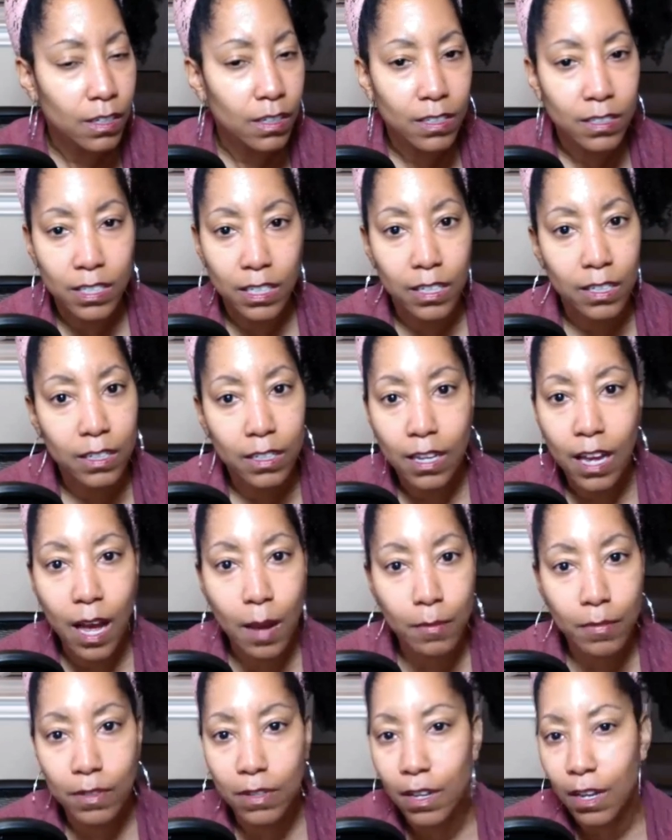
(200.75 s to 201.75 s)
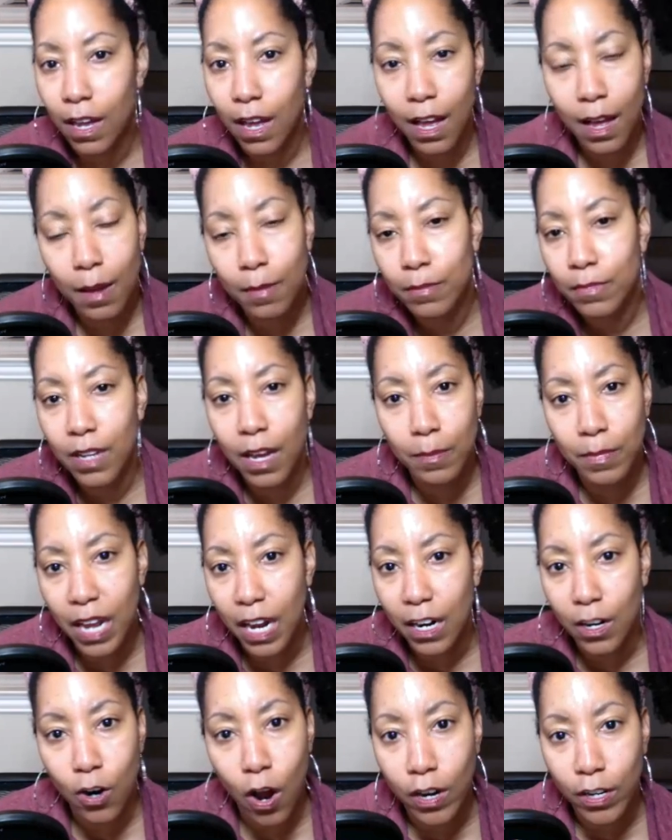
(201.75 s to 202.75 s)
See, I'm I'm I'm not
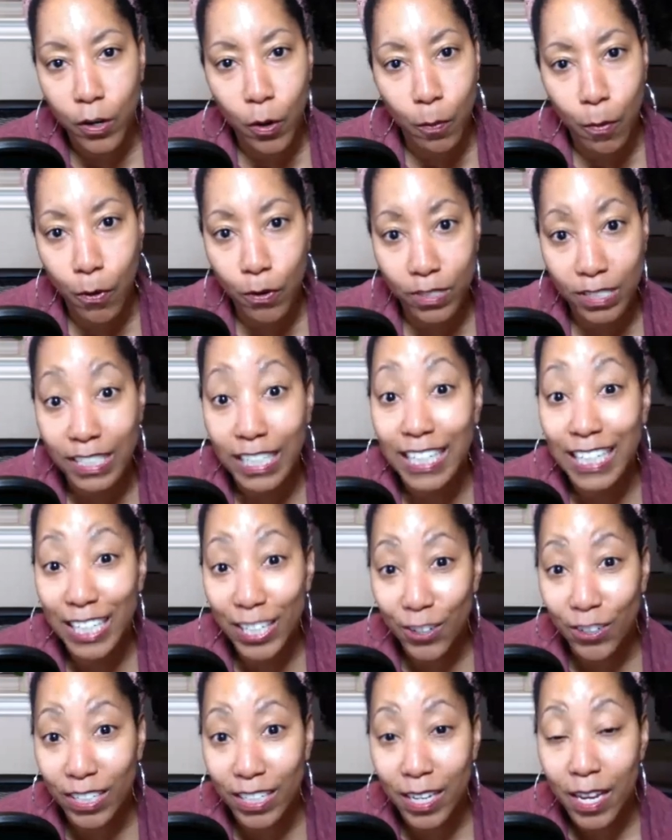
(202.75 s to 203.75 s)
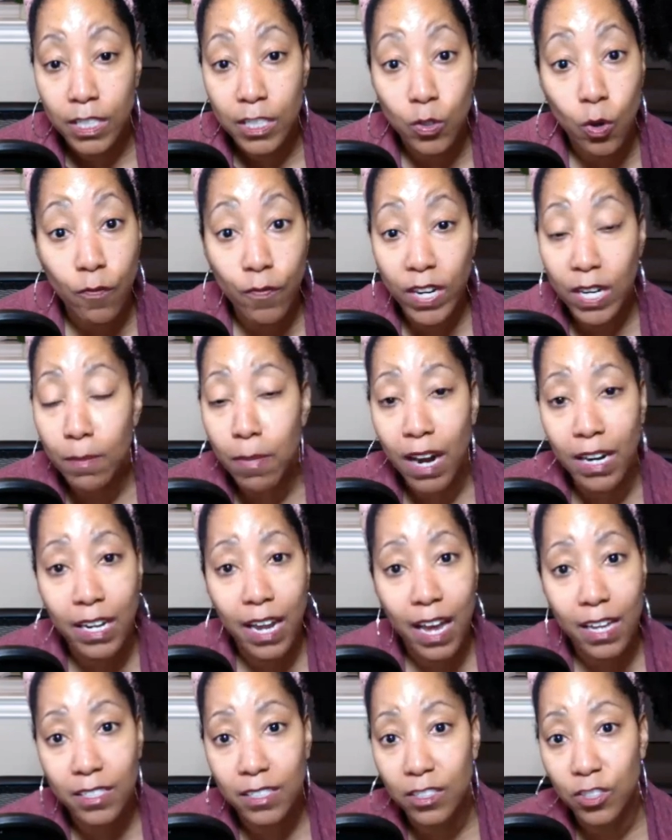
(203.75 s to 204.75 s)
an audio person clearly. So if anybody
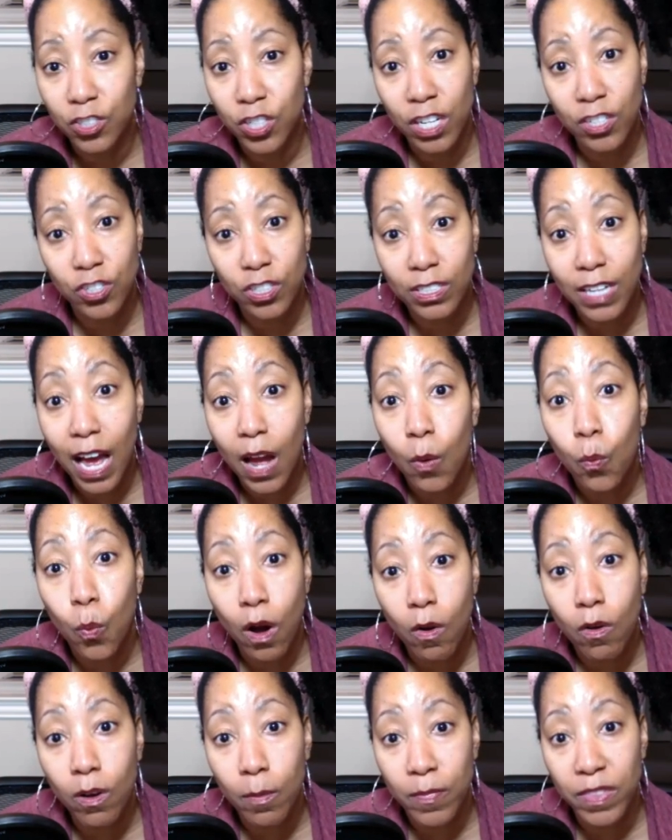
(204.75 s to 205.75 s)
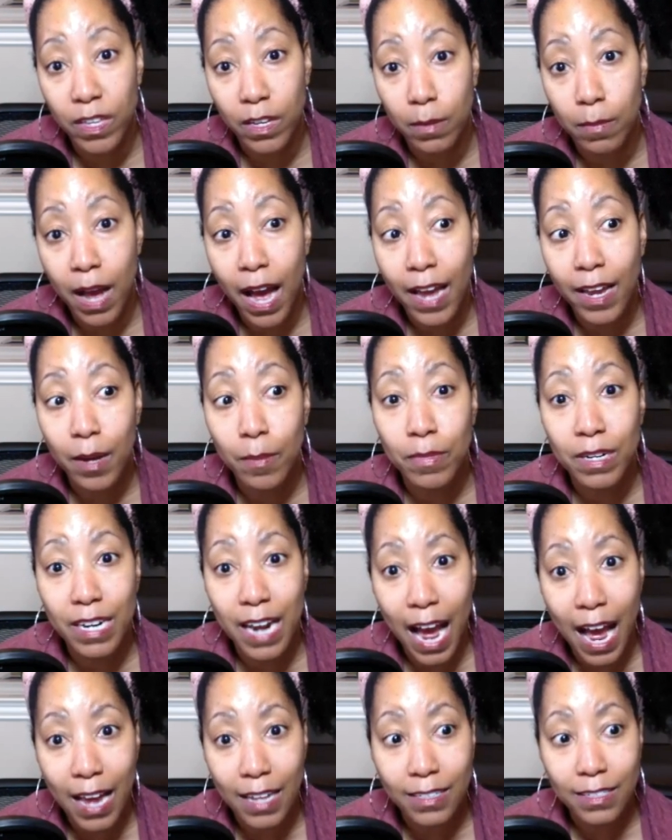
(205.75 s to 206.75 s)
has suggestions, I welcome them. I am
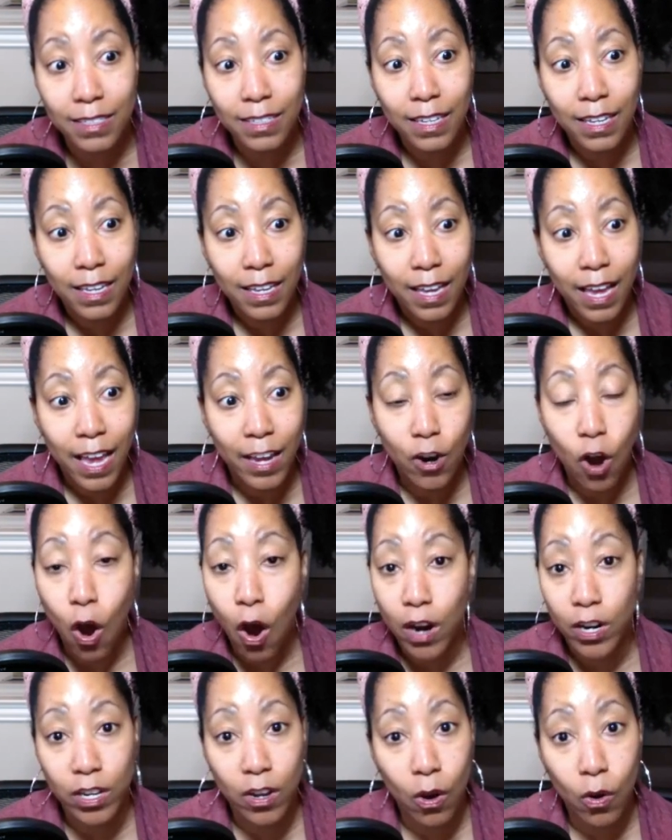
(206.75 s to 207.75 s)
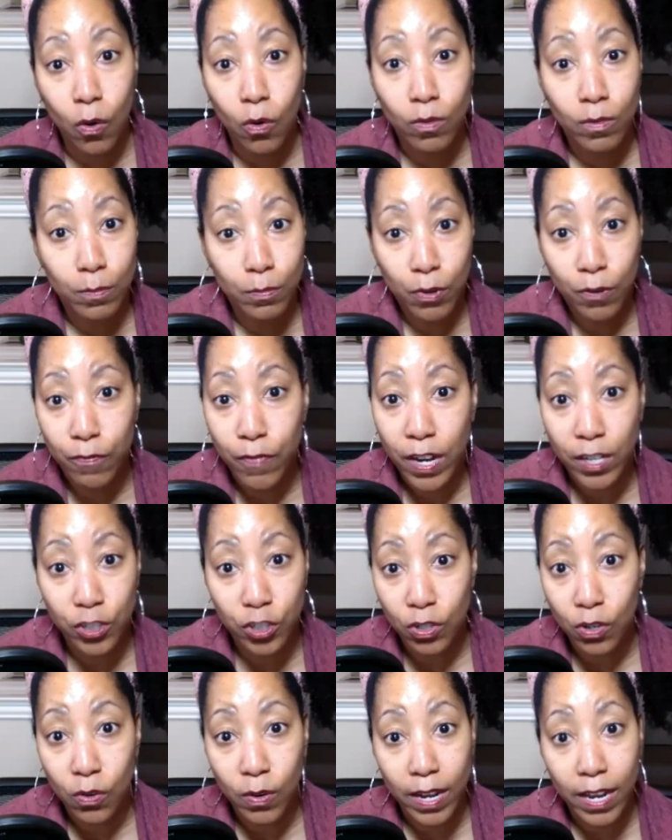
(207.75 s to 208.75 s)
not an audio
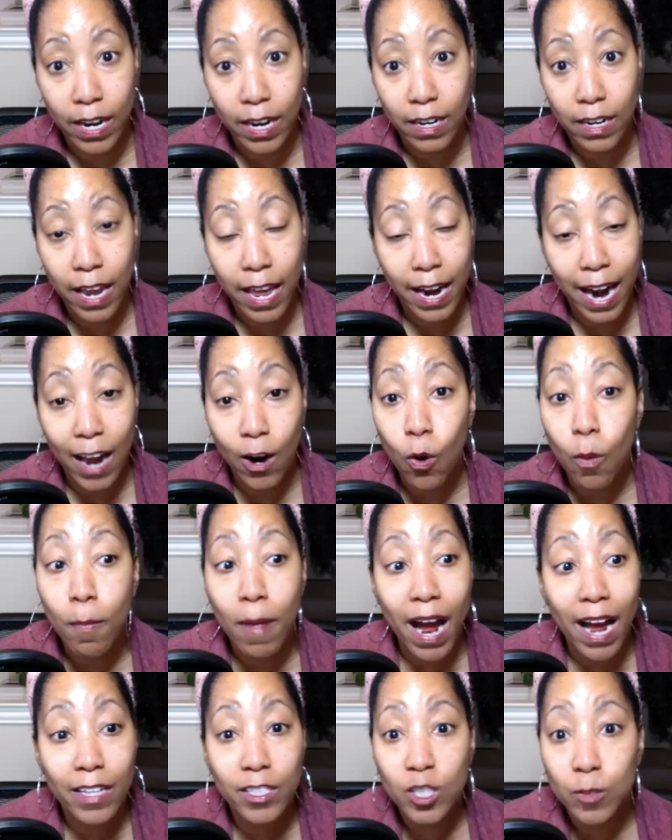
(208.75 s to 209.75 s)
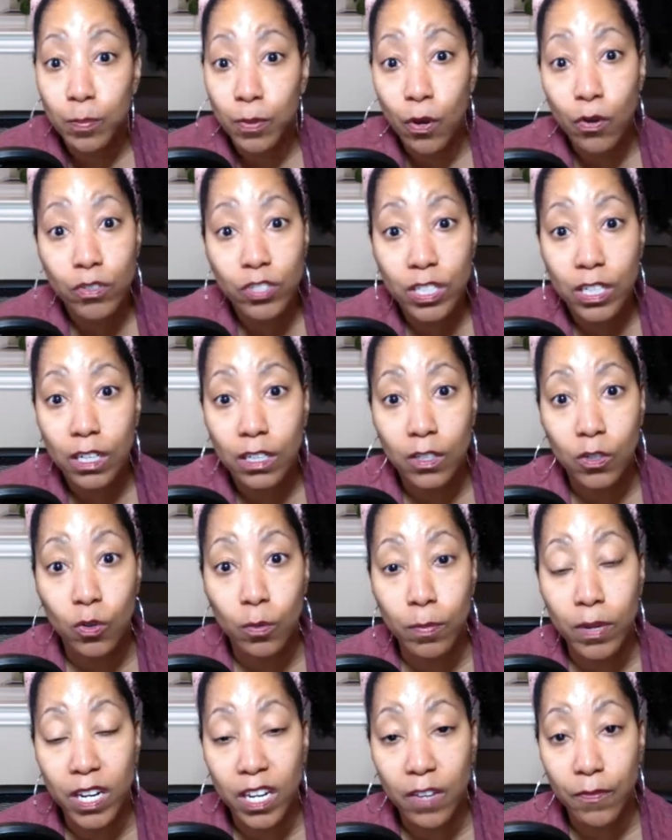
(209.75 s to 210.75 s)
professional and and I don't mind splurging a little
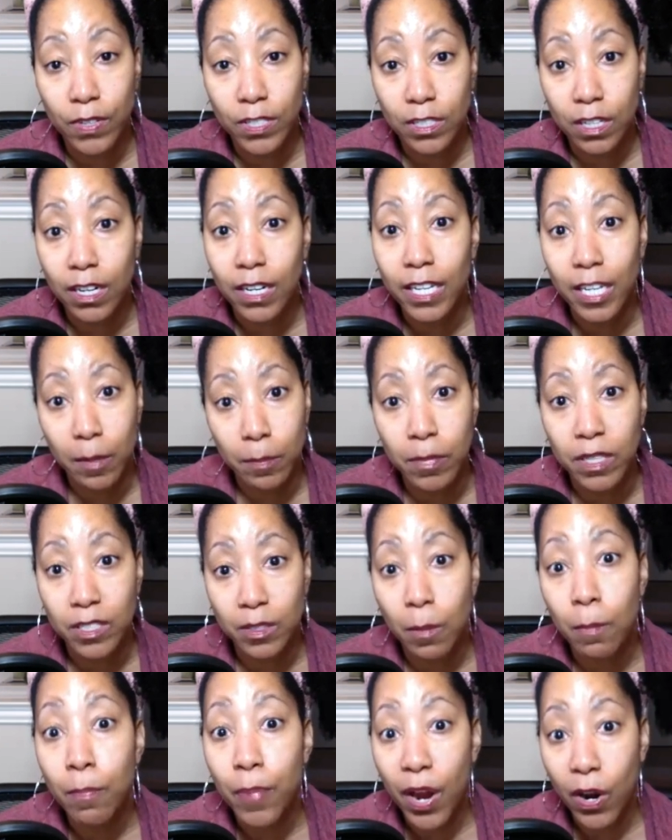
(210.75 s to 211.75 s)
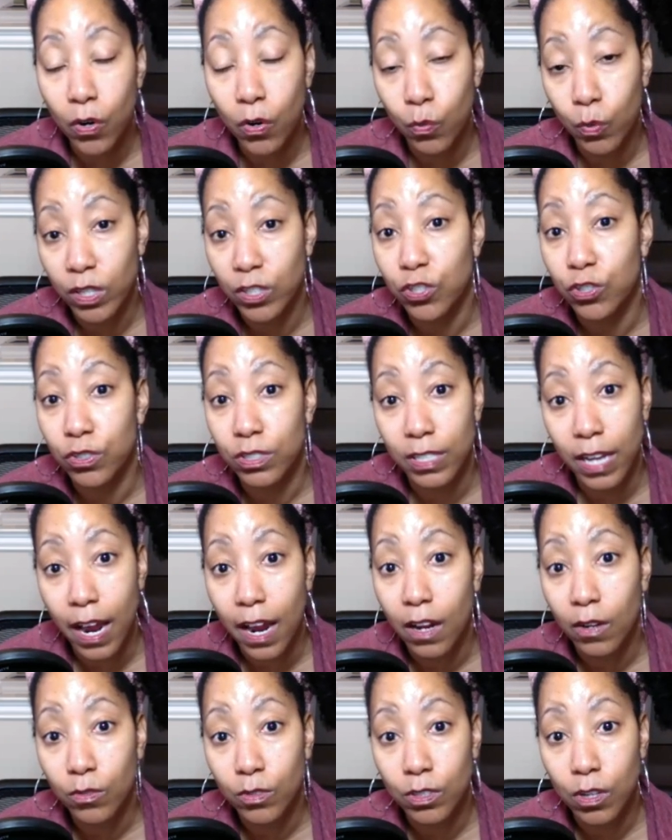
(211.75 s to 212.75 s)
bit if it's going to get me some better richer
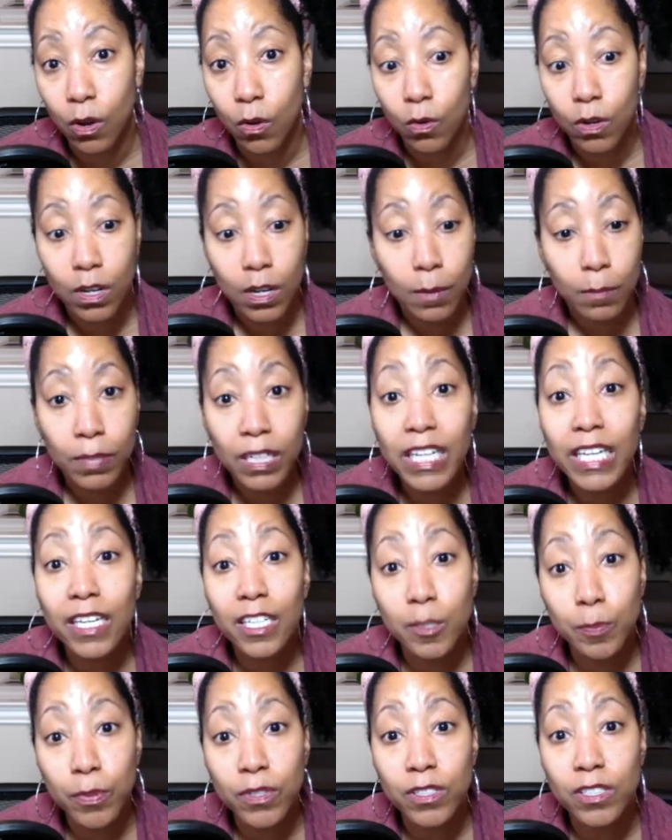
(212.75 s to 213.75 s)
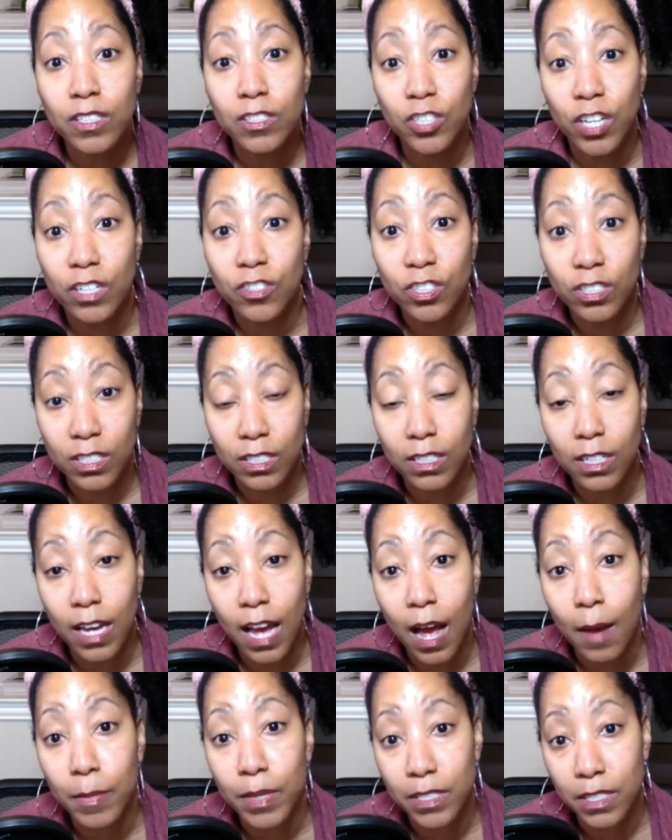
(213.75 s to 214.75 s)
sound. So please put suggestions in the
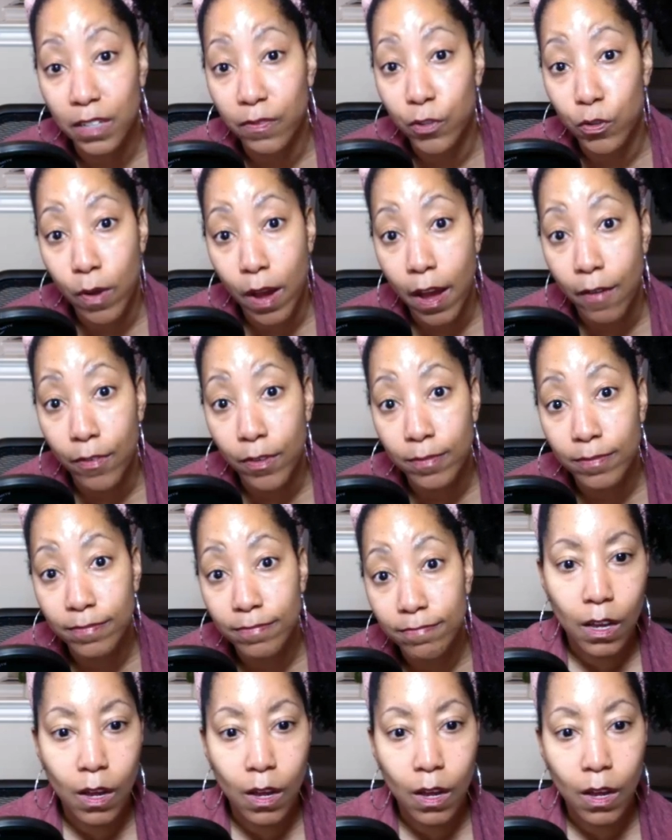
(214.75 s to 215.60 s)
comments if you have them.